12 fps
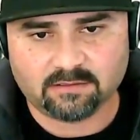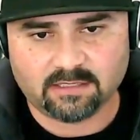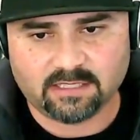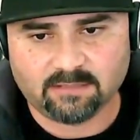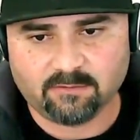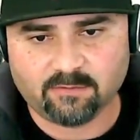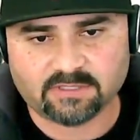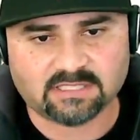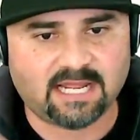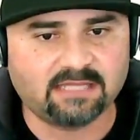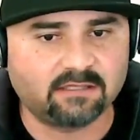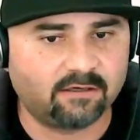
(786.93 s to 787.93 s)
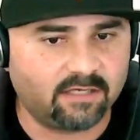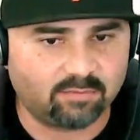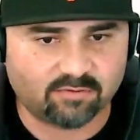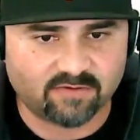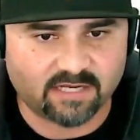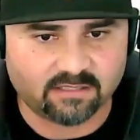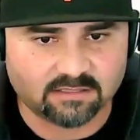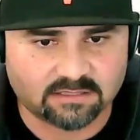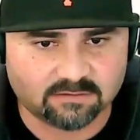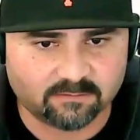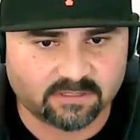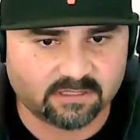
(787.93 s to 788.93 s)
and then we went to like 30
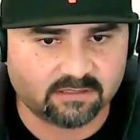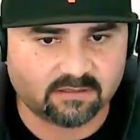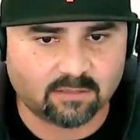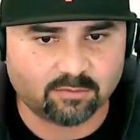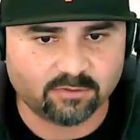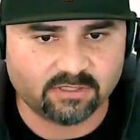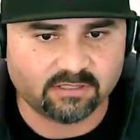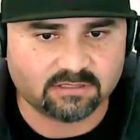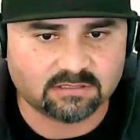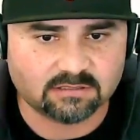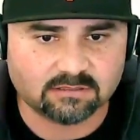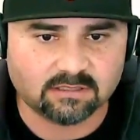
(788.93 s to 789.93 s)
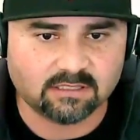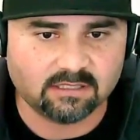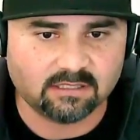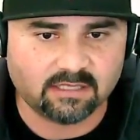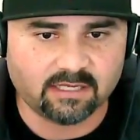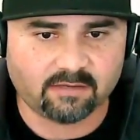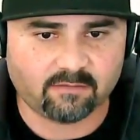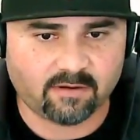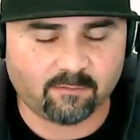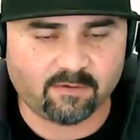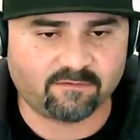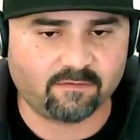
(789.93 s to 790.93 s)
providers within a couple years, and it
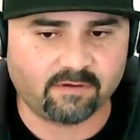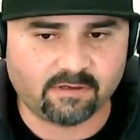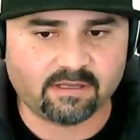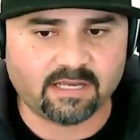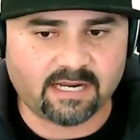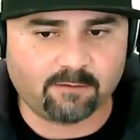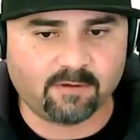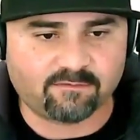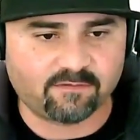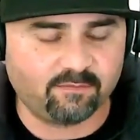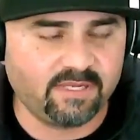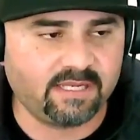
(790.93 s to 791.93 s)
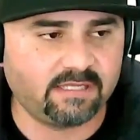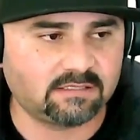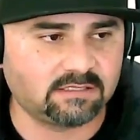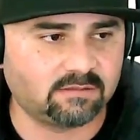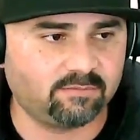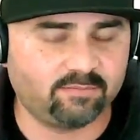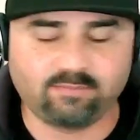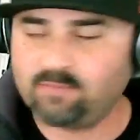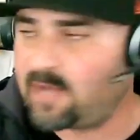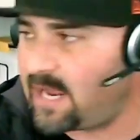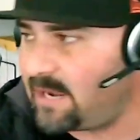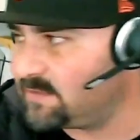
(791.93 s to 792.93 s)
went from me to,
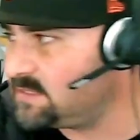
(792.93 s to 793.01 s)
I have a